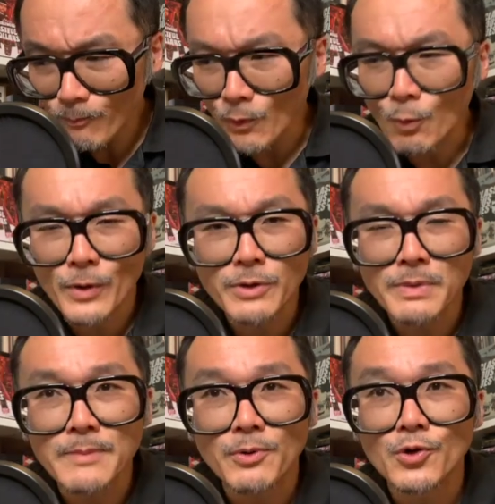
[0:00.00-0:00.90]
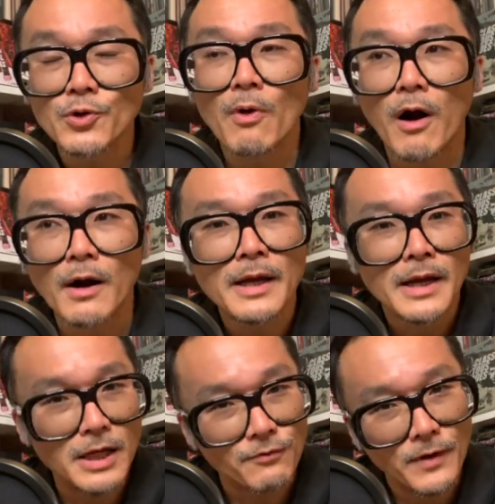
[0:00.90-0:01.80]
with people who are
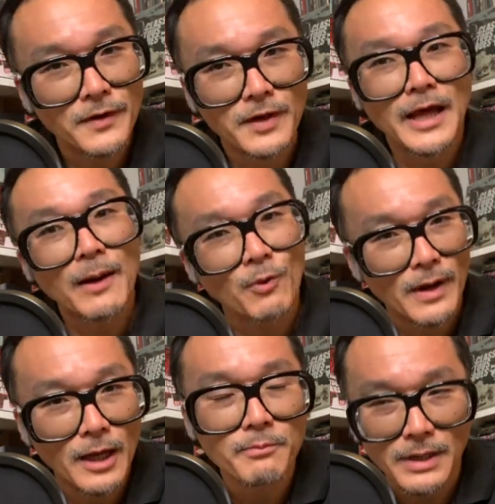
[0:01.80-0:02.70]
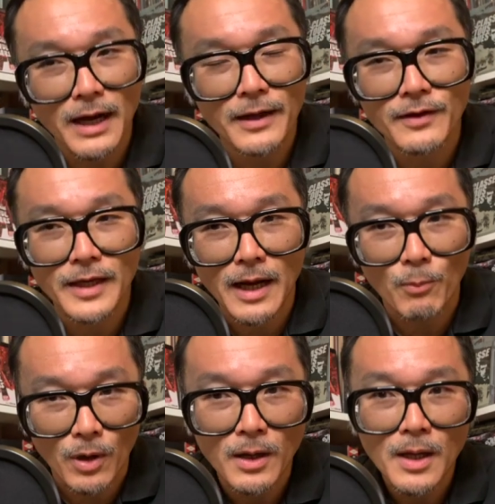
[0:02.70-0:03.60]
in front of the camera and behind the camera,